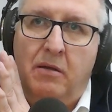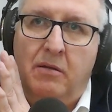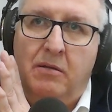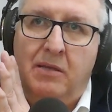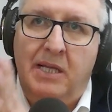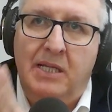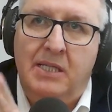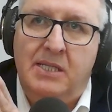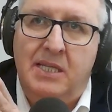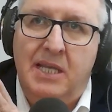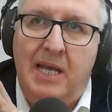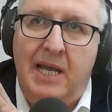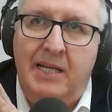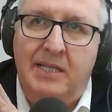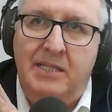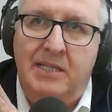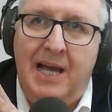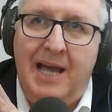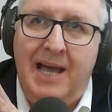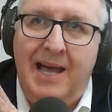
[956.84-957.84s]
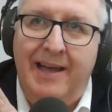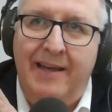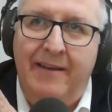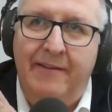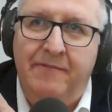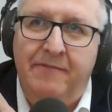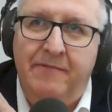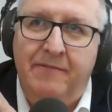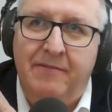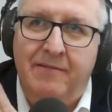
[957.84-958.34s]
let's say
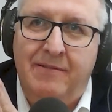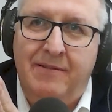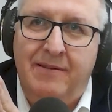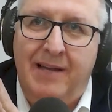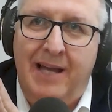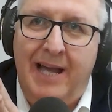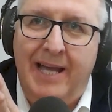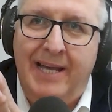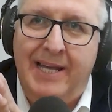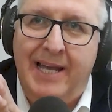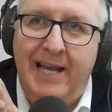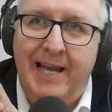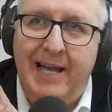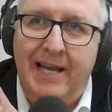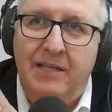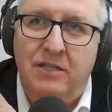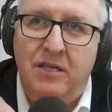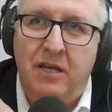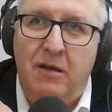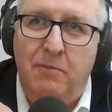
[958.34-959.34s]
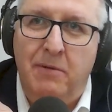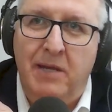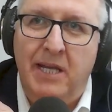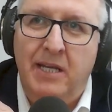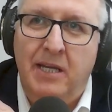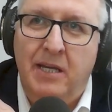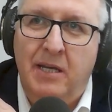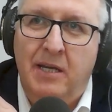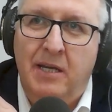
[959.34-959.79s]
Dave, aka Tommy,